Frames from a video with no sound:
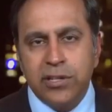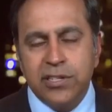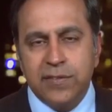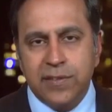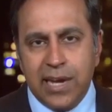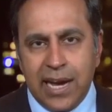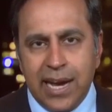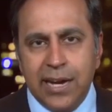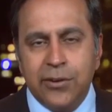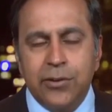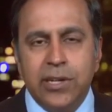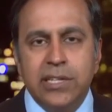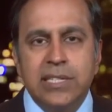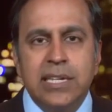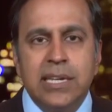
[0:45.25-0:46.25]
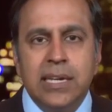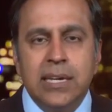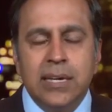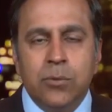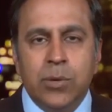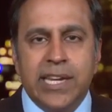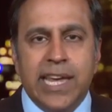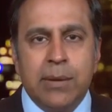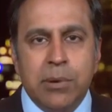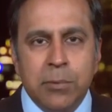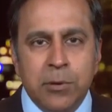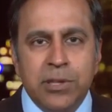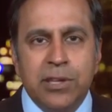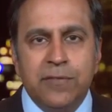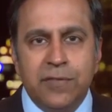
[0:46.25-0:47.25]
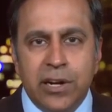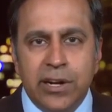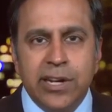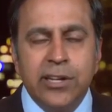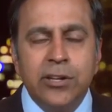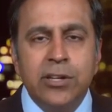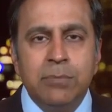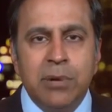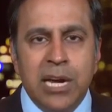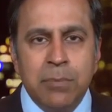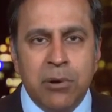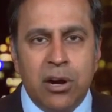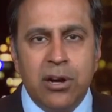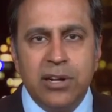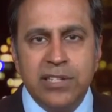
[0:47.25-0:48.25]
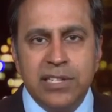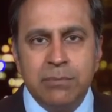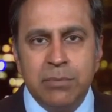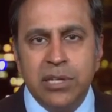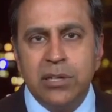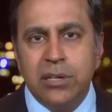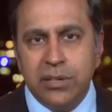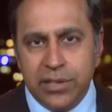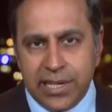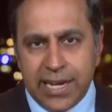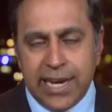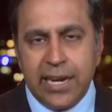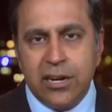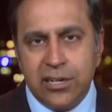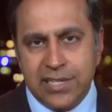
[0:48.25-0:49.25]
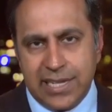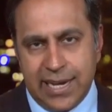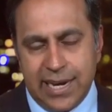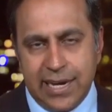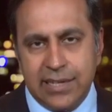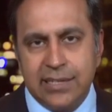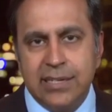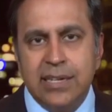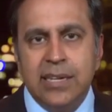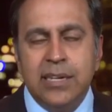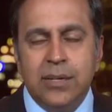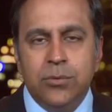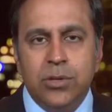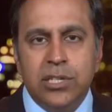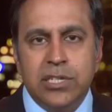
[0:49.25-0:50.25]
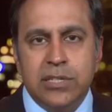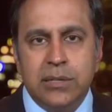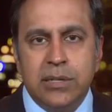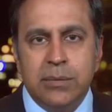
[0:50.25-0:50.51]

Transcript: of Congress, we came up with a very good bipartisan bill, the CARES Act, which uh,